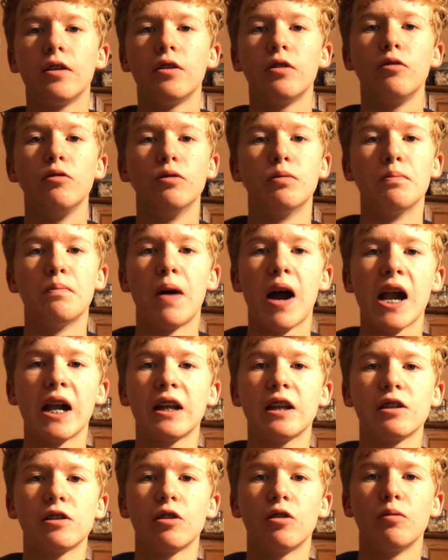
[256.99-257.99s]
who's
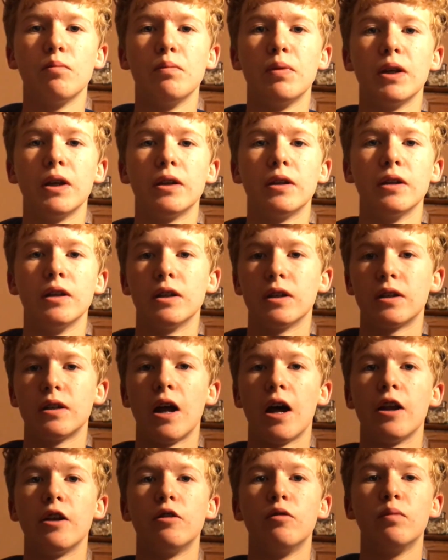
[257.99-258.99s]
minding his own business,
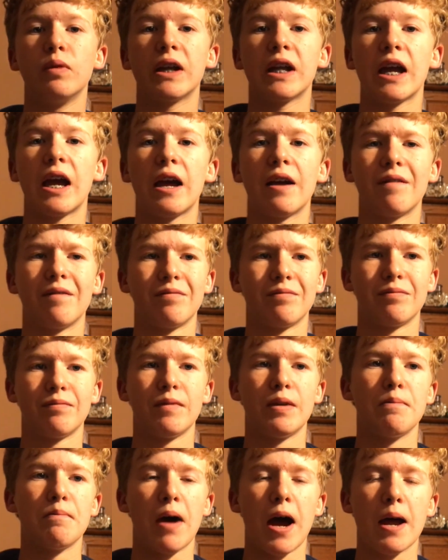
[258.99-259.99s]
not doing,
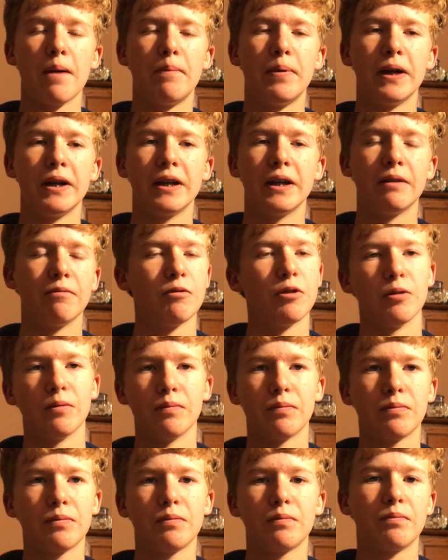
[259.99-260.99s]
in my opinion, well,